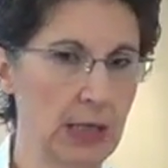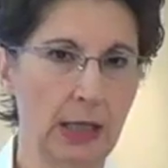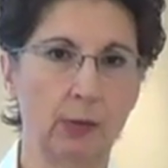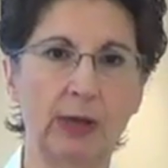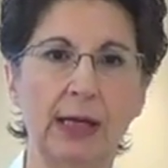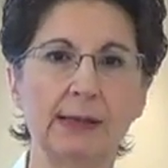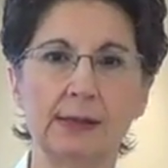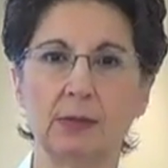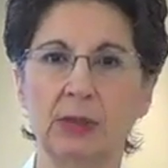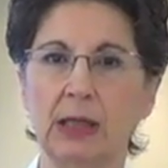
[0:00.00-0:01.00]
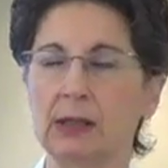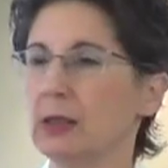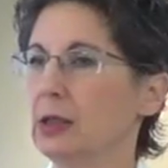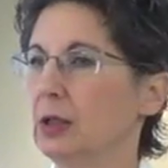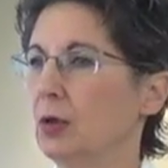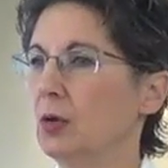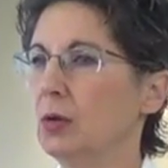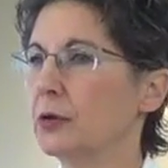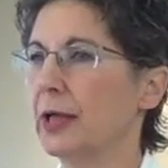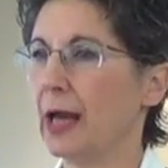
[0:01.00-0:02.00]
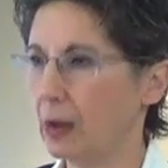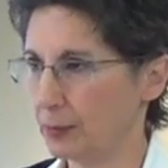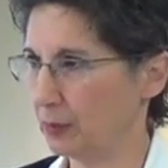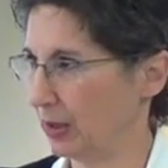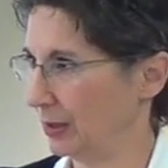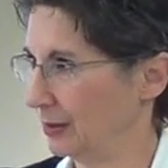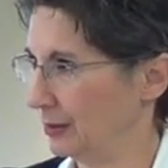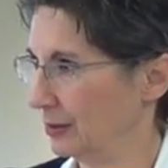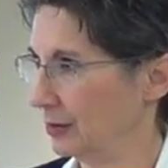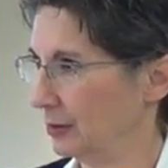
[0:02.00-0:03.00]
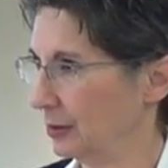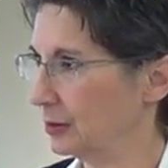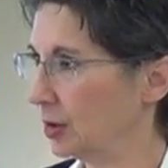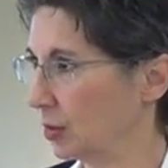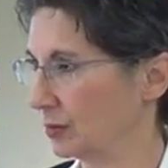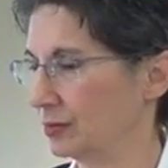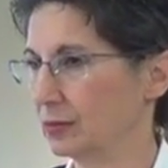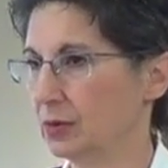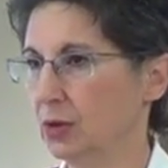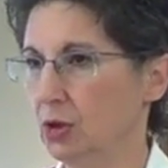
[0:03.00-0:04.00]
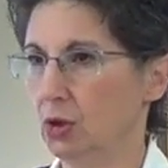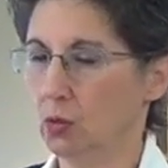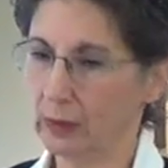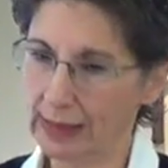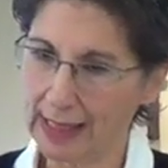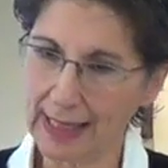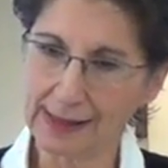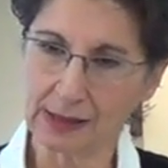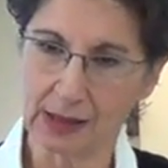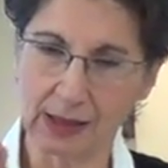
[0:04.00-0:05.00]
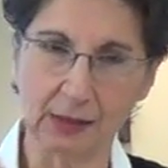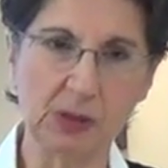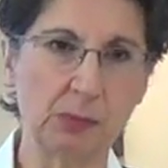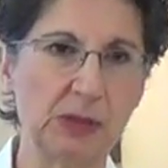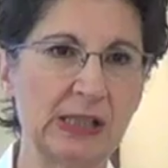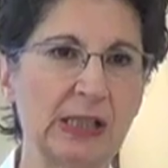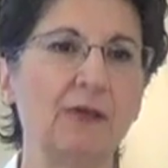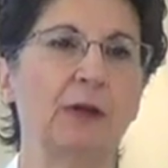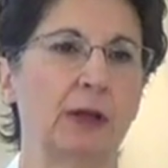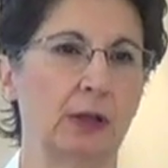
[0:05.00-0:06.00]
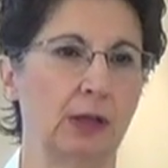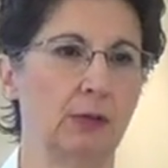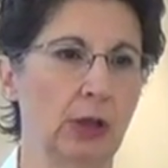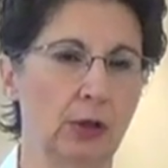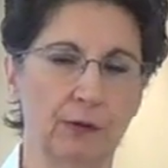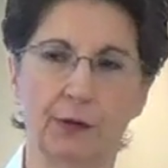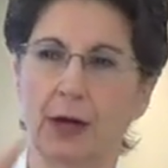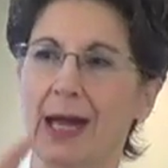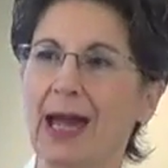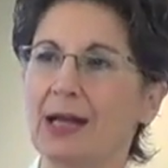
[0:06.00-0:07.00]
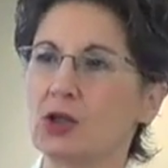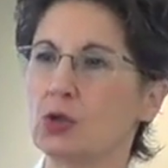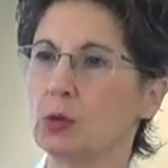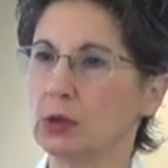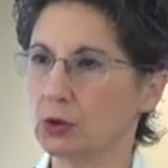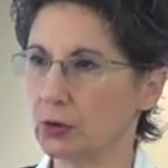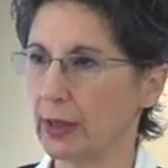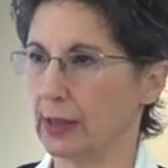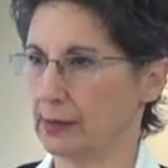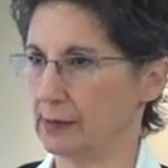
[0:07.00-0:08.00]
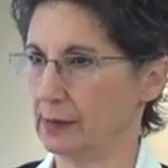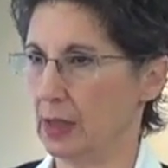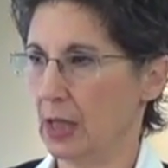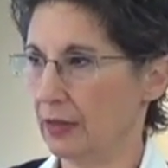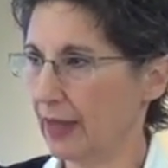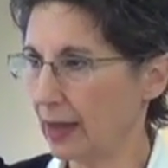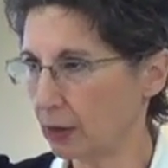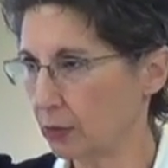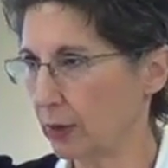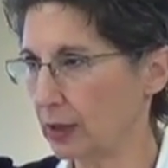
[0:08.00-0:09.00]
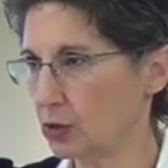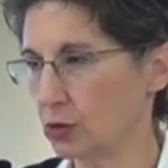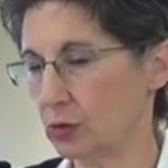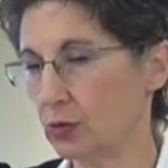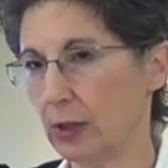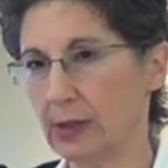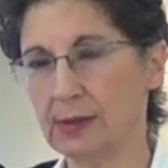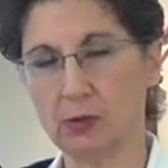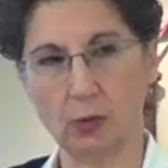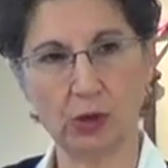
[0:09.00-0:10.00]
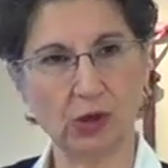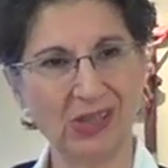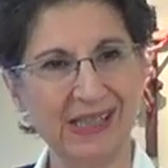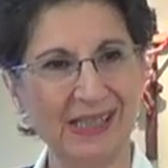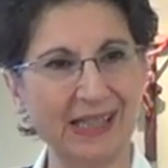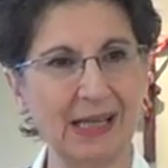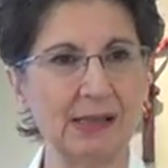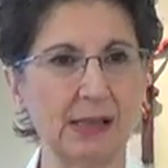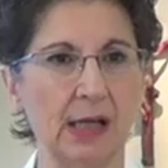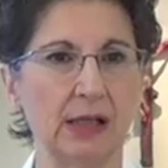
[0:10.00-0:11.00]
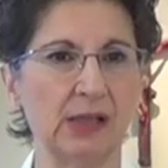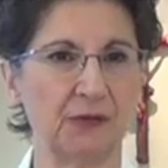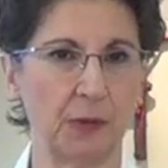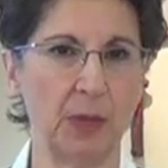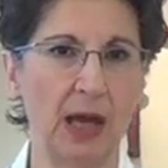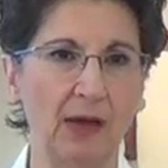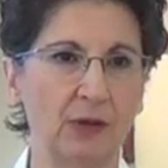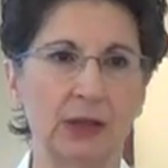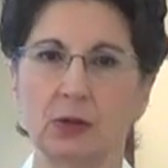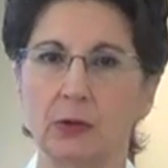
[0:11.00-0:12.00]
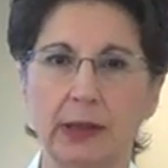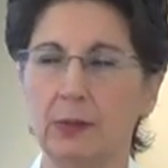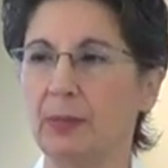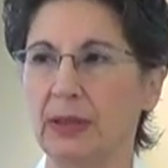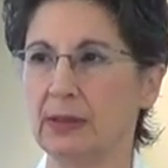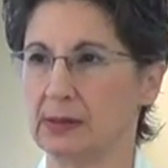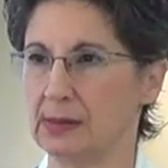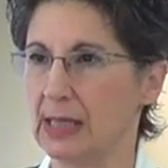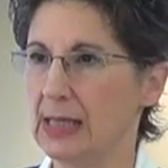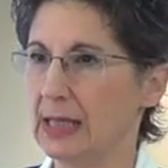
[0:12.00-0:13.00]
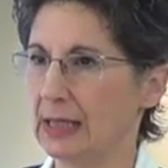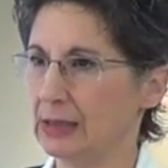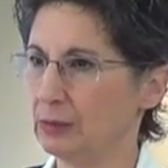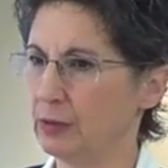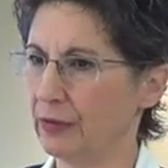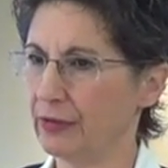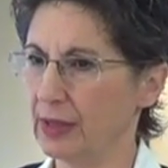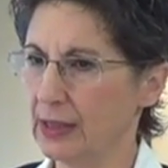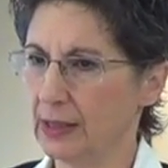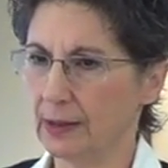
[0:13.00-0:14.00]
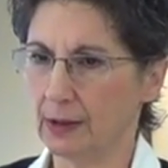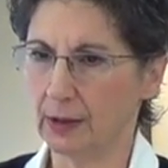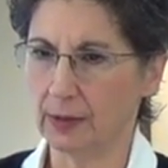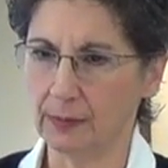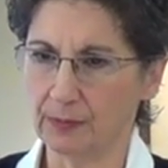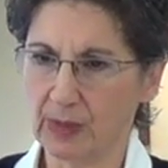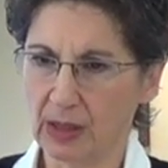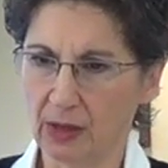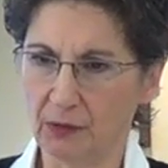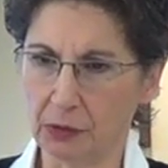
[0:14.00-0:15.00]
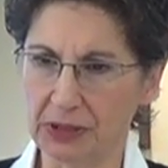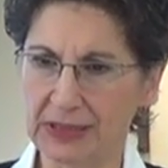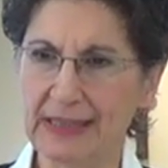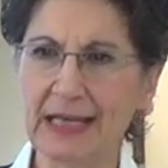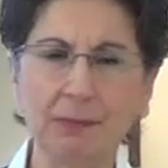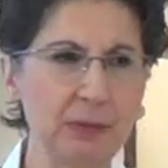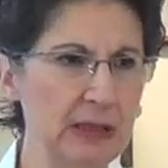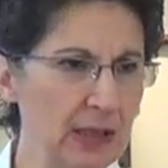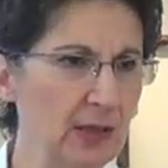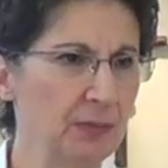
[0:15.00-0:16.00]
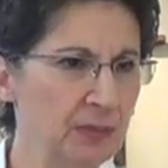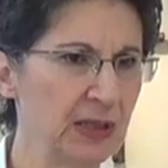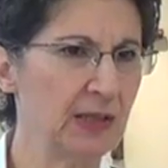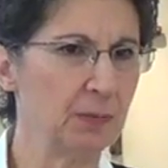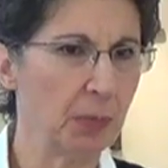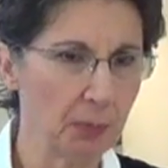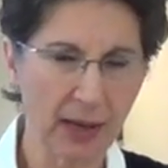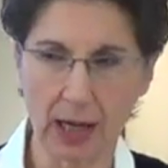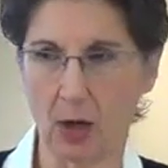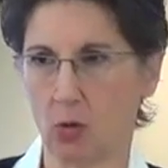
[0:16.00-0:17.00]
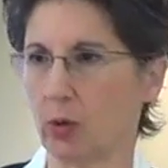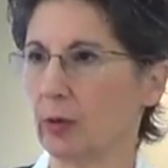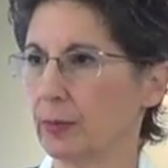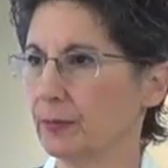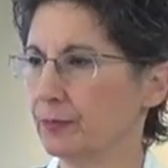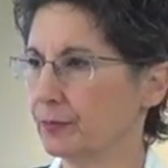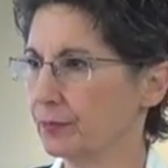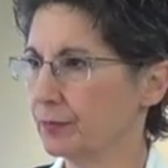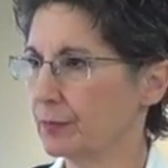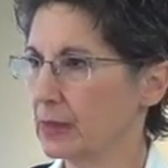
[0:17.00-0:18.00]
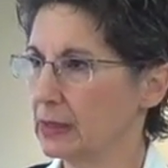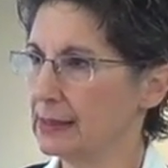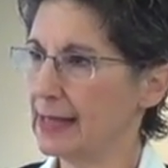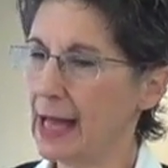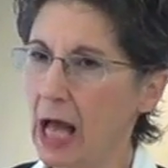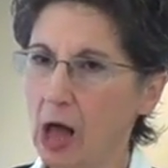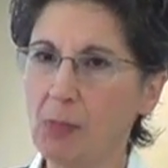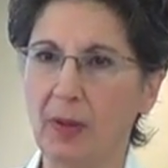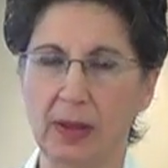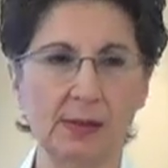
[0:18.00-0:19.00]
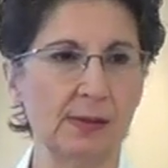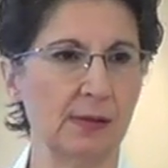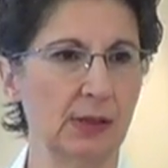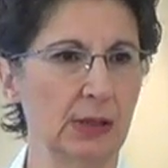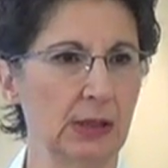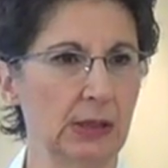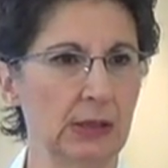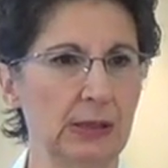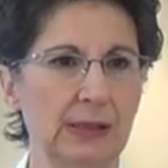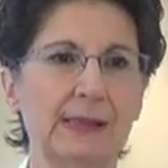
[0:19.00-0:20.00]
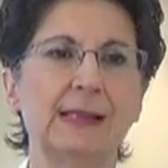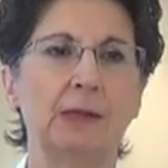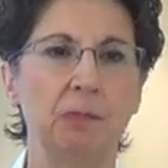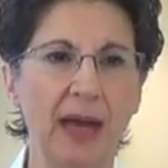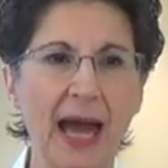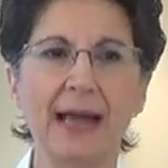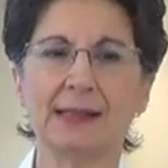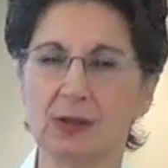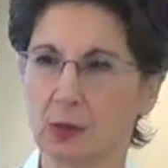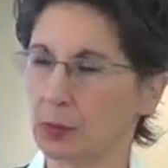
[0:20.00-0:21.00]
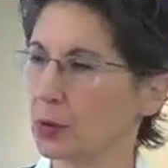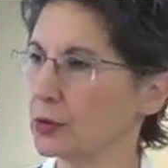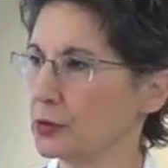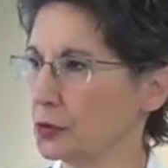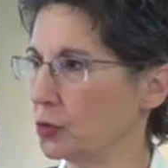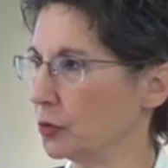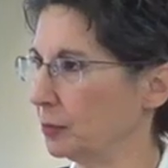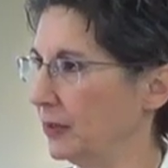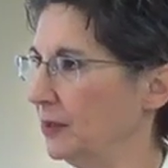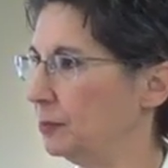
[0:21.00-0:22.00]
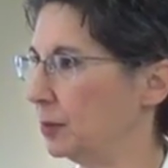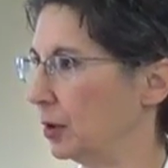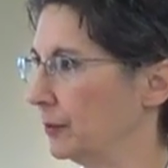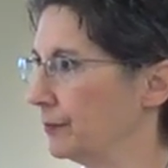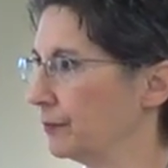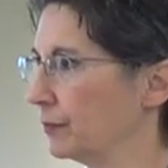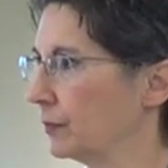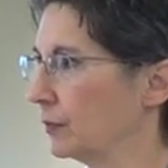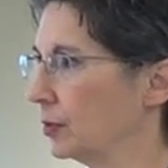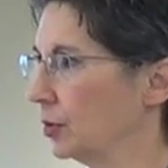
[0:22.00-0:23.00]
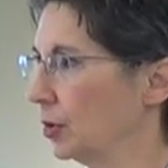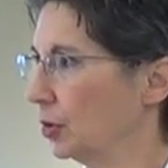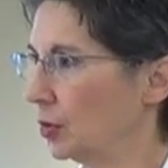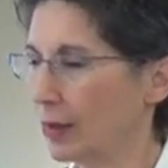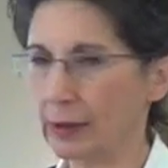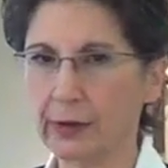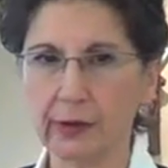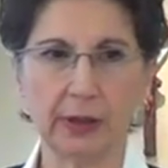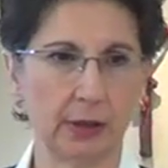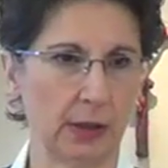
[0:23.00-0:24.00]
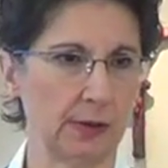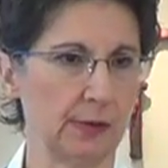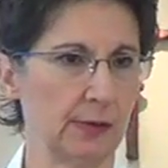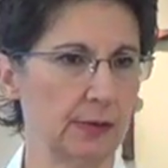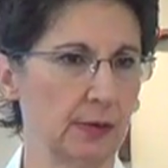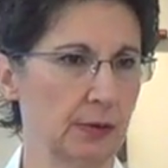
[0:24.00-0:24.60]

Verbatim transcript: And we ask him not, oh Lord, help me alone. We ask him specifically for actual grace. That great grace which descends on us from heaven in great abundance and with uh, a very deep, deep, deep power to help us to see past the person or people who are hurting us